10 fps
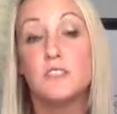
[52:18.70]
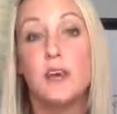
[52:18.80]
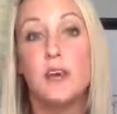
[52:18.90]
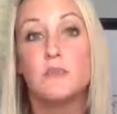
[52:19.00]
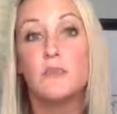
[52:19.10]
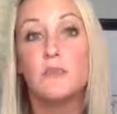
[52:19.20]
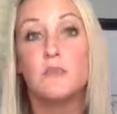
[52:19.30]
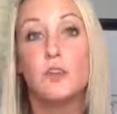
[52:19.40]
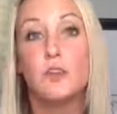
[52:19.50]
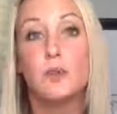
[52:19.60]
Did you have,
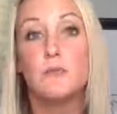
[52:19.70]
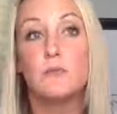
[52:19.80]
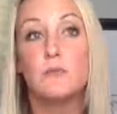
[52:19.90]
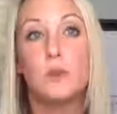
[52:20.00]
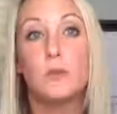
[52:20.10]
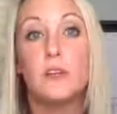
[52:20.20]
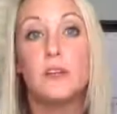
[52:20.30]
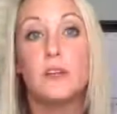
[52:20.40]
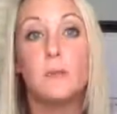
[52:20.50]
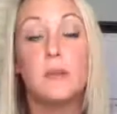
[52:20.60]
a
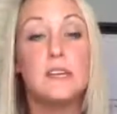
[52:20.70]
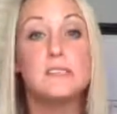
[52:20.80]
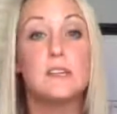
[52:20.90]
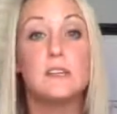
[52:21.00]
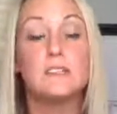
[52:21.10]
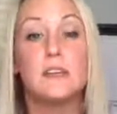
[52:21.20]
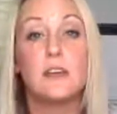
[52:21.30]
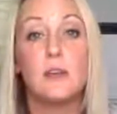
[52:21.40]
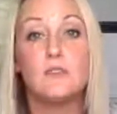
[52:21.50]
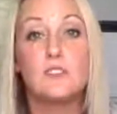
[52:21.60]
really amazing
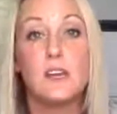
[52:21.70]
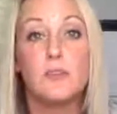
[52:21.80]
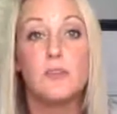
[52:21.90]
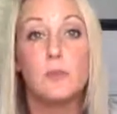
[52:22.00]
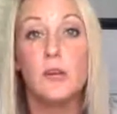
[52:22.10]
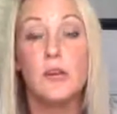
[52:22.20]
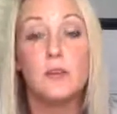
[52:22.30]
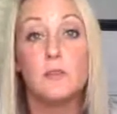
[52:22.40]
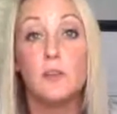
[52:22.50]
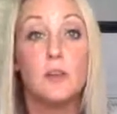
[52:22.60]
executive chef,
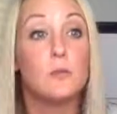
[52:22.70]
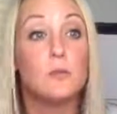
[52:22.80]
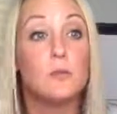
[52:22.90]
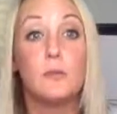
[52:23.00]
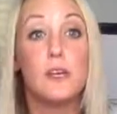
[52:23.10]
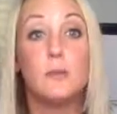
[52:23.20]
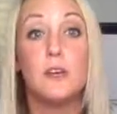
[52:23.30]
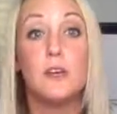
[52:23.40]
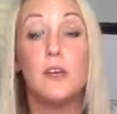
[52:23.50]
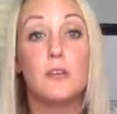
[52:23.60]
but,
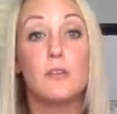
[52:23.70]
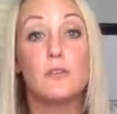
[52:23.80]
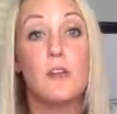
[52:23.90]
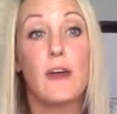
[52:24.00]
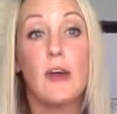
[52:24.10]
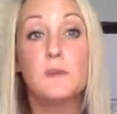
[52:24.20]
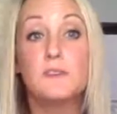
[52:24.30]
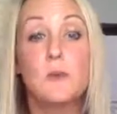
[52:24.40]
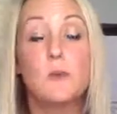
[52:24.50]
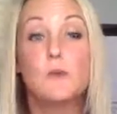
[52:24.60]
maybe the front of the
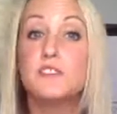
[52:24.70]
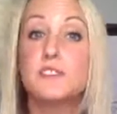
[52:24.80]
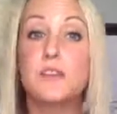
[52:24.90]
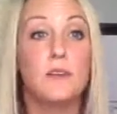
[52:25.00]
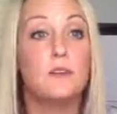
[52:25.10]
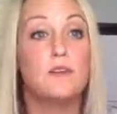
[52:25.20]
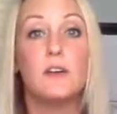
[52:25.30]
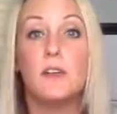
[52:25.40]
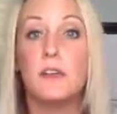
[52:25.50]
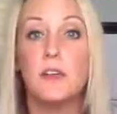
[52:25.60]
house always just kind of
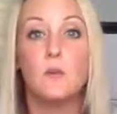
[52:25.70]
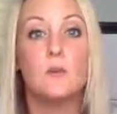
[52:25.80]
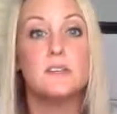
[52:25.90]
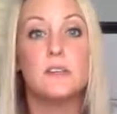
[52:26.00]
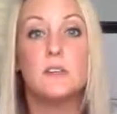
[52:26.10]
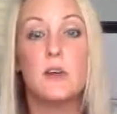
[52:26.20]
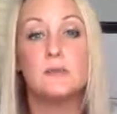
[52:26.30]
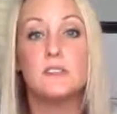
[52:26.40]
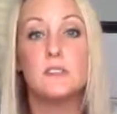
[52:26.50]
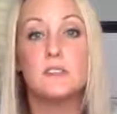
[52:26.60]
felt like it wasn't
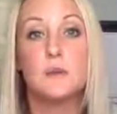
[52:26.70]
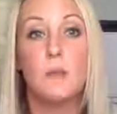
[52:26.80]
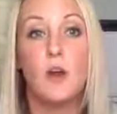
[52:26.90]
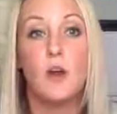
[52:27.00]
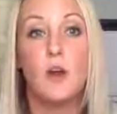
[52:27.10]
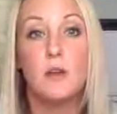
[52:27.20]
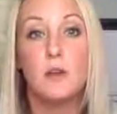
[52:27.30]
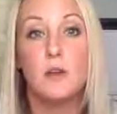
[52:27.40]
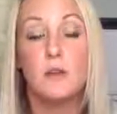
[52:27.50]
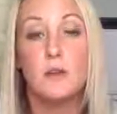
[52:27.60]
up to
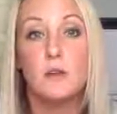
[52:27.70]
par?